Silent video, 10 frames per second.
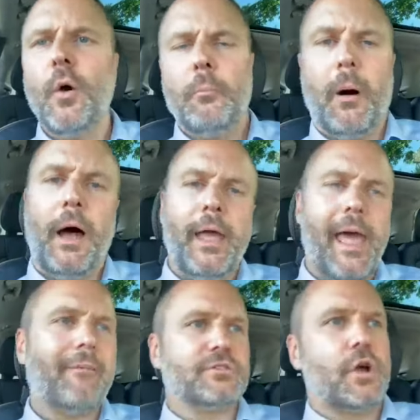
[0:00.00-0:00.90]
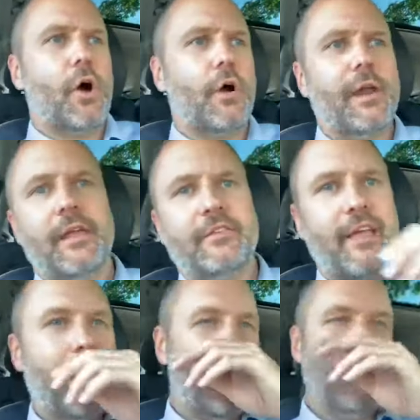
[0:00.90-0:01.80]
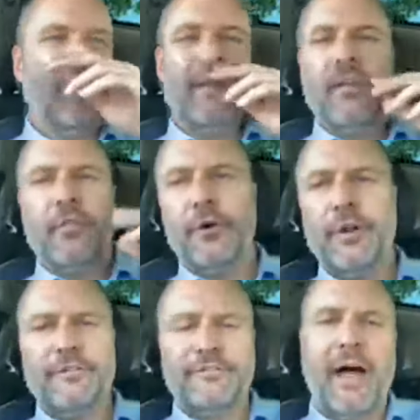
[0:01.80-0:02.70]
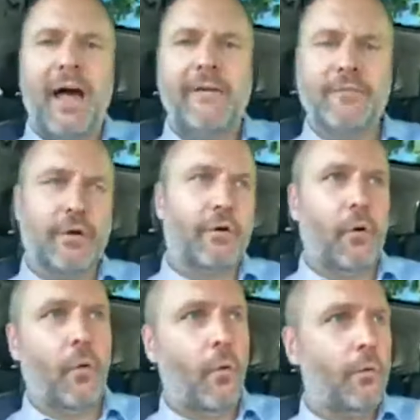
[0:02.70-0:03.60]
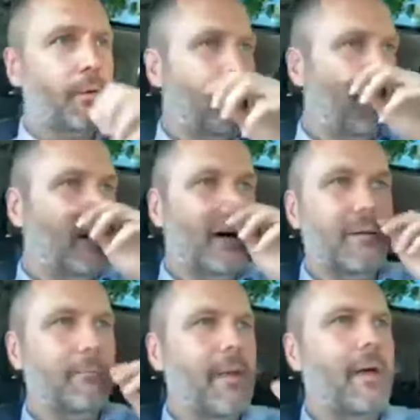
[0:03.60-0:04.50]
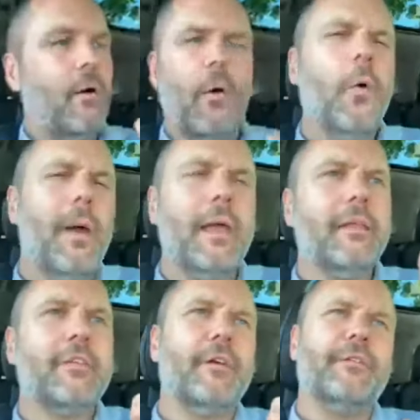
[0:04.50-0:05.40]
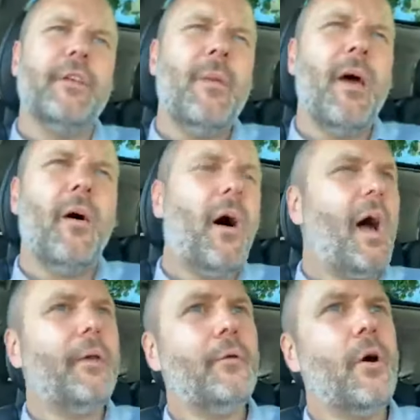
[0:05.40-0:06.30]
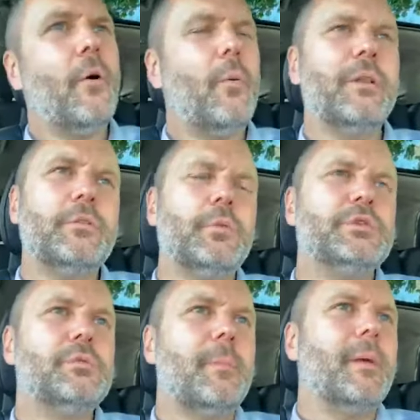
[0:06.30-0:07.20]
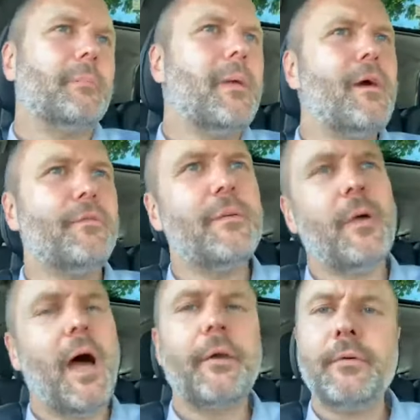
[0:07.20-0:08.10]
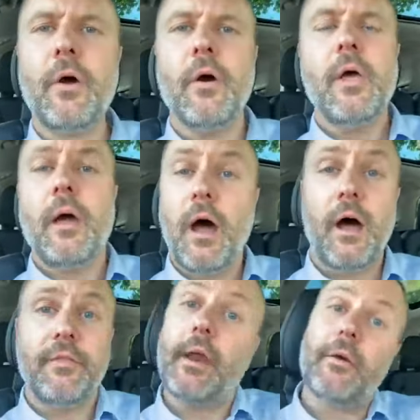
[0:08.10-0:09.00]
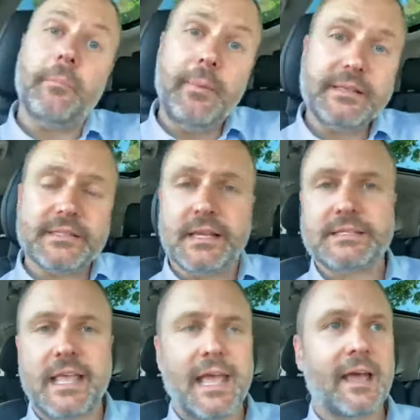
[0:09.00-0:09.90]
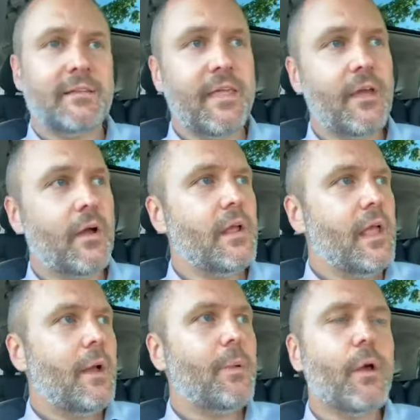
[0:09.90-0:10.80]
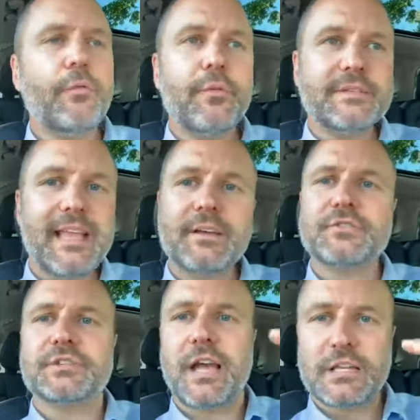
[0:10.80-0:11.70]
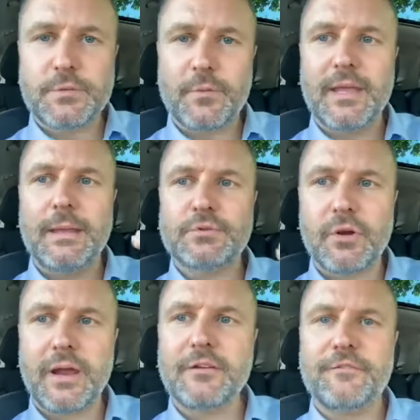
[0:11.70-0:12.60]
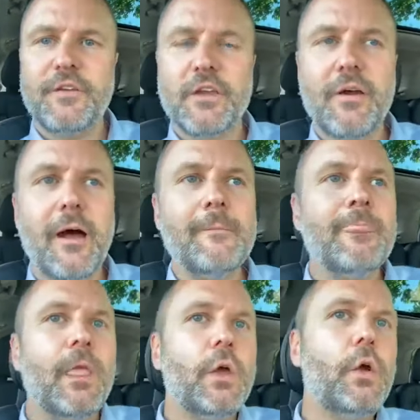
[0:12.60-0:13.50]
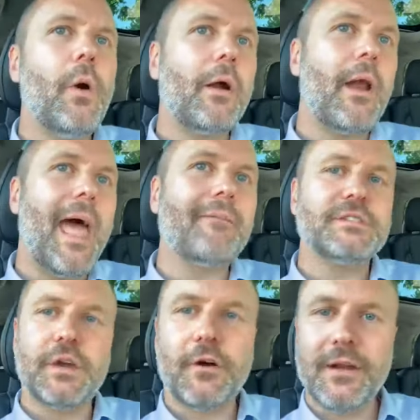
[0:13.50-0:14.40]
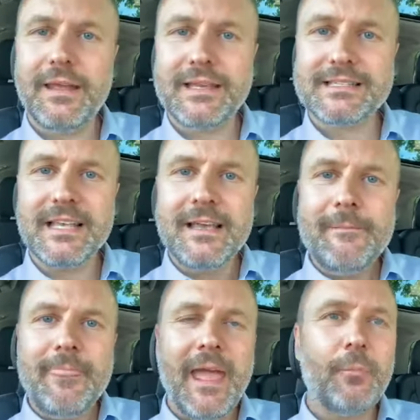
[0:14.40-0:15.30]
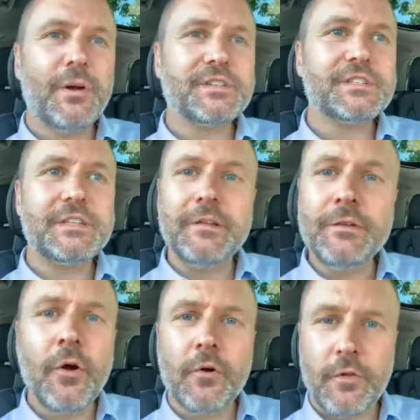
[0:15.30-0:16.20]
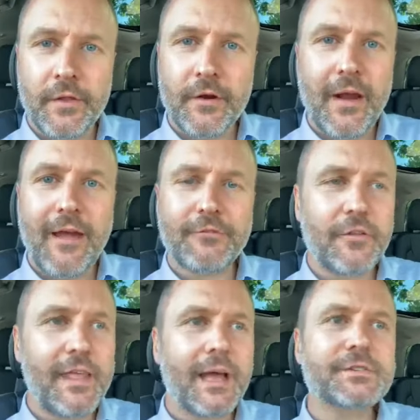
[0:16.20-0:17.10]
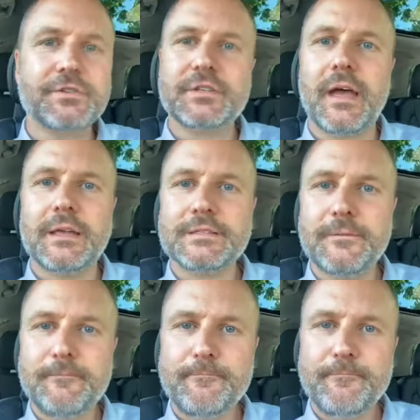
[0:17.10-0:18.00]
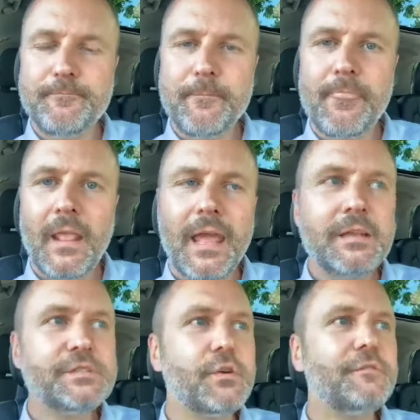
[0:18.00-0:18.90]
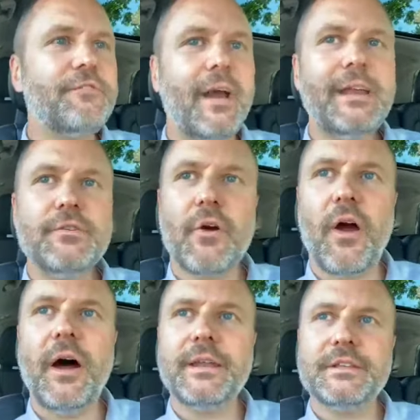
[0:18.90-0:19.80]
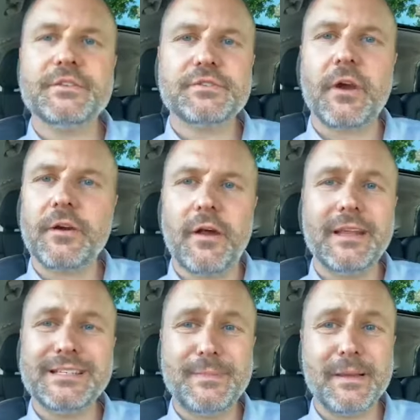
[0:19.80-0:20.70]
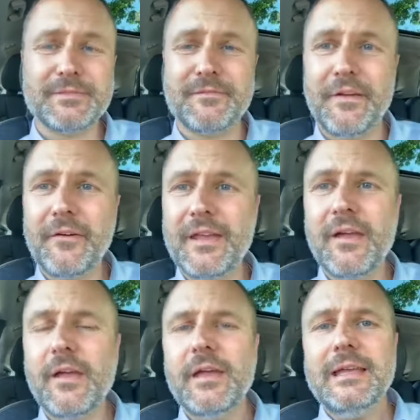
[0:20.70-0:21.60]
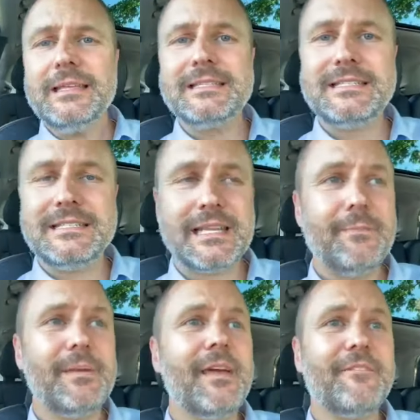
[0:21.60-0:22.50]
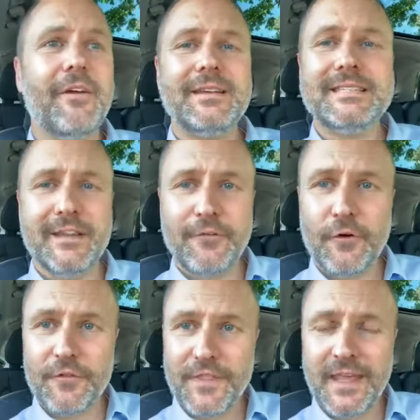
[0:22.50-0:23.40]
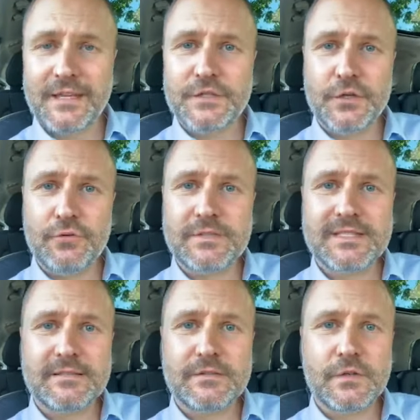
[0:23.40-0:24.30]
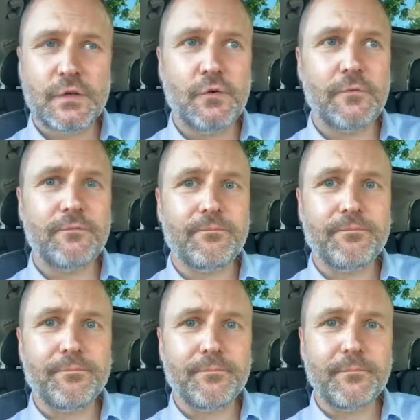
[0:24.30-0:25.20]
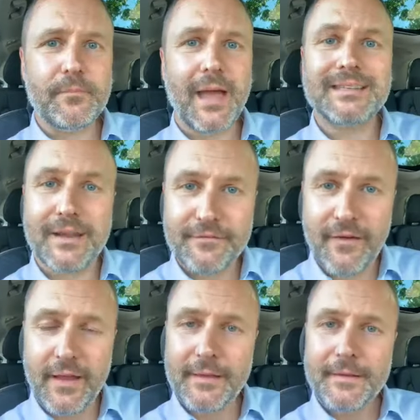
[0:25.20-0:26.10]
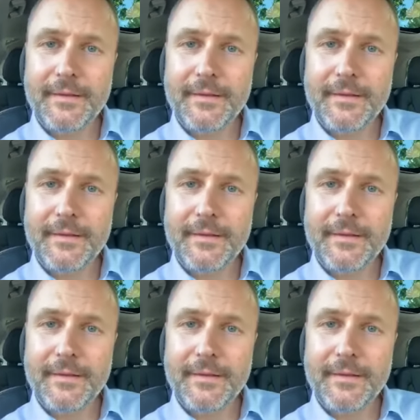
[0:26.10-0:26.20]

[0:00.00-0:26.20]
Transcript: My avatar is a 35 year old uh, male. Oh, wait, is it a female? I don't know. Which, which do I pick? Male, female? I don't know. Uh, they're in business and they are, and we go through this exercise where we keep trying to figure out who our avatar is. And we're still no clear after the exercise. And so finding your audience, your target audience becomes a very can be a very difficult thing to to identify.